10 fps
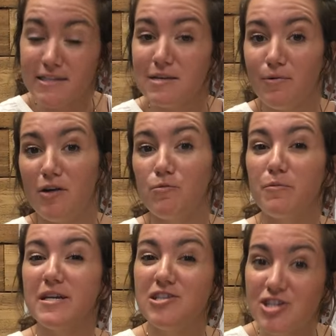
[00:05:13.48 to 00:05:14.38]
upon what
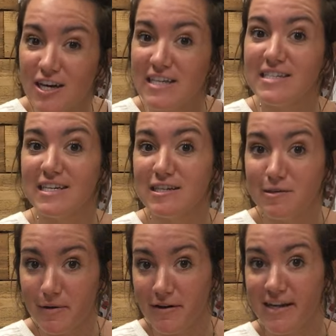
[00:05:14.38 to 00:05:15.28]
we just
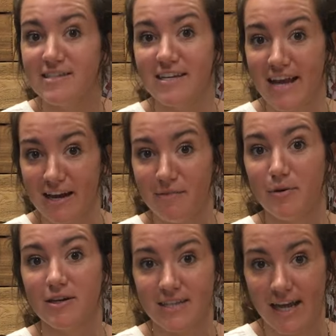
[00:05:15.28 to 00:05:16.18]
experienced in
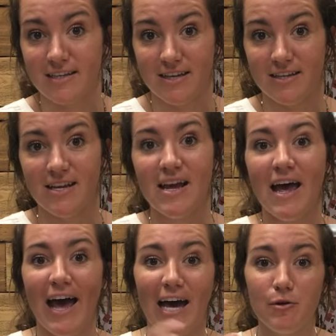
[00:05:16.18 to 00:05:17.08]
Edinburgh, Texas?
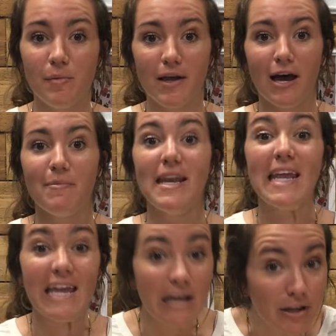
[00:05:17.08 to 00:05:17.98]
How do we become an
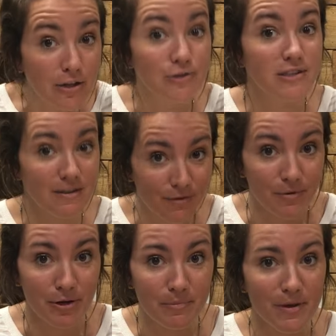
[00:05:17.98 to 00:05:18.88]
inclusive
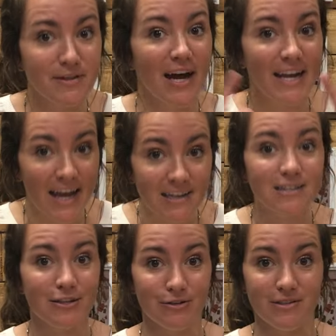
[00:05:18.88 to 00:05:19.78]
group, not
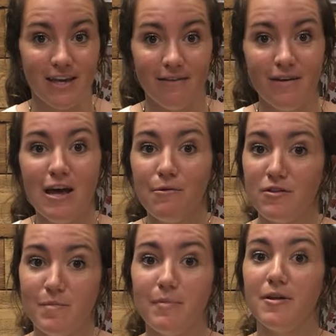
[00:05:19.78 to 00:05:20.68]
exclusive, with
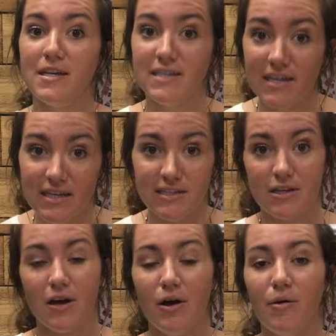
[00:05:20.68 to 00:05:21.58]
the people that didn't get to
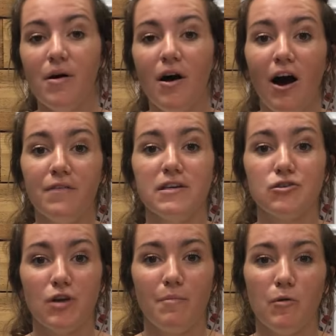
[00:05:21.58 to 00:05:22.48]
go on this
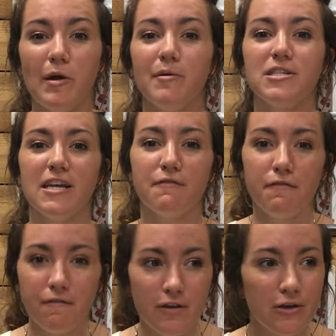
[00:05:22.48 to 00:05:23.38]
trip? But we want to
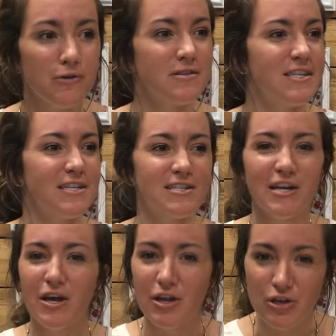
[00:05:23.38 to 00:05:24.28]
infuse this
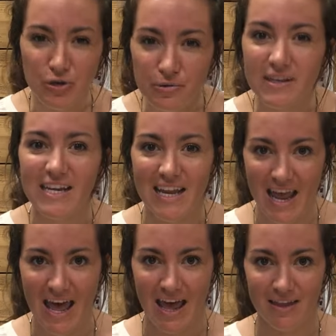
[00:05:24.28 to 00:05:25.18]
new
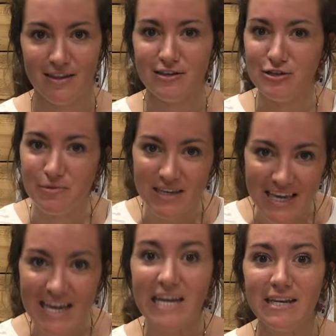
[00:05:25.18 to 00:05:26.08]
DNA, this new
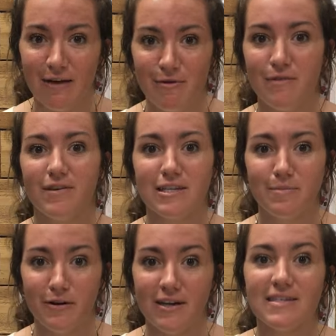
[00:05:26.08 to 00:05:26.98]
kingdom that we've
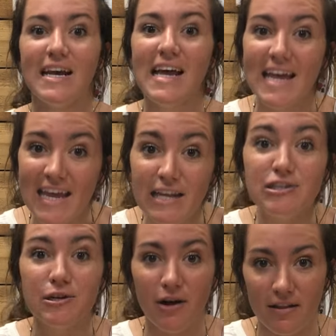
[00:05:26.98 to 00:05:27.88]
experienced
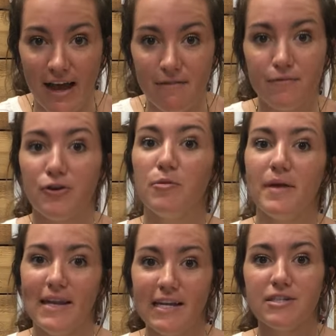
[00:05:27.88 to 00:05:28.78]
into our life group
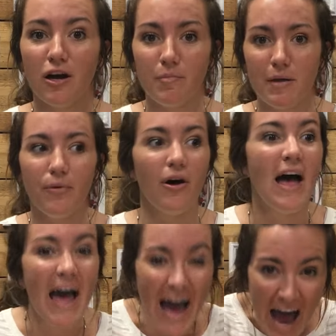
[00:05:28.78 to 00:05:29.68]
and into our people.
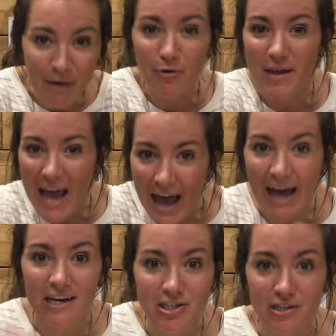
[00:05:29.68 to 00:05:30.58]
How are we
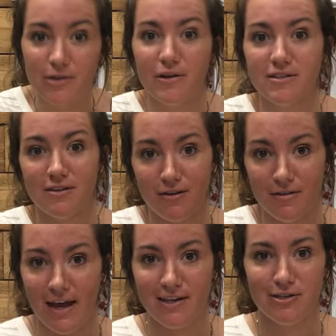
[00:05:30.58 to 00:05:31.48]
actually going to do
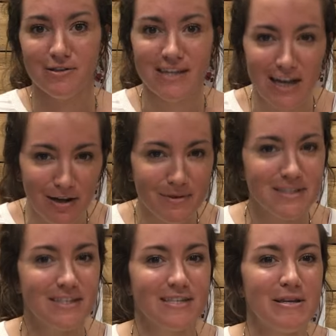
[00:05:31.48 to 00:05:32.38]
that? So it's kind of
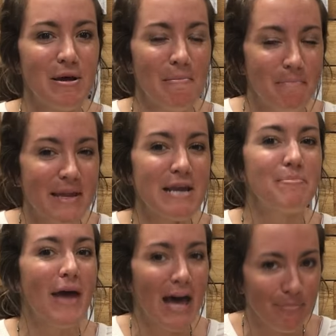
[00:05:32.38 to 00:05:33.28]
almost this mini
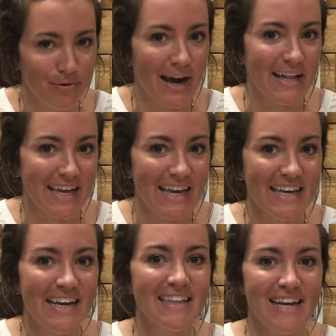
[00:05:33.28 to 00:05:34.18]
pep
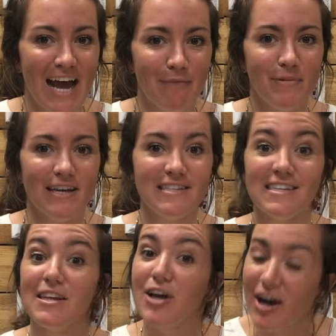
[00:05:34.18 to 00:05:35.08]
rally that happens
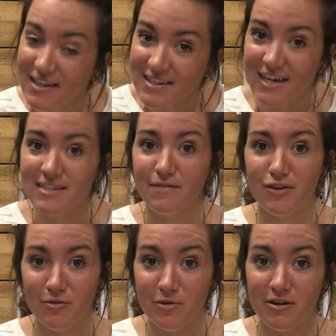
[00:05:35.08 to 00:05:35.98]
in the context of
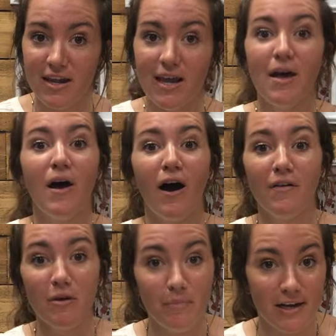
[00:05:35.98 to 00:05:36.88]
community
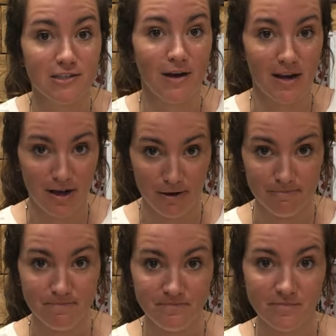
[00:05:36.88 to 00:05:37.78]
on the bus ride
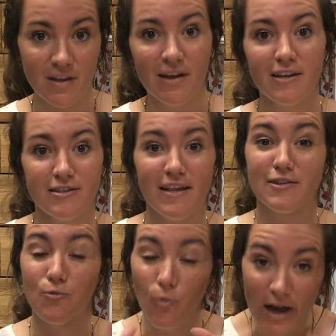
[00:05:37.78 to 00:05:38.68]
home. So
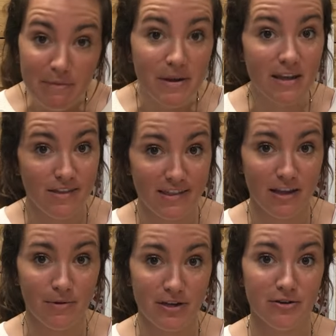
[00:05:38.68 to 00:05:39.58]
that's one big thing
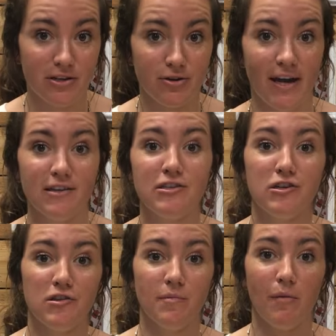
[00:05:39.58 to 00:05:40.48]
that we do to try and
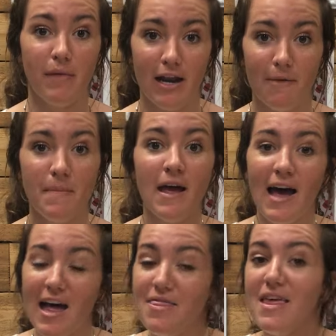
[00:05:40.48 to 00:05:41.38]
steer the momentum.
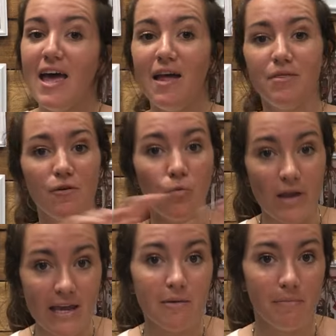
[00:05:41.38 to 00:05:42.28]
And then the
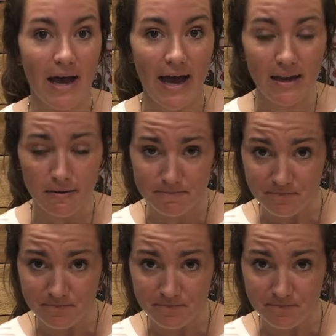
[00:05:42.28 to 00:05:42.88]
week back,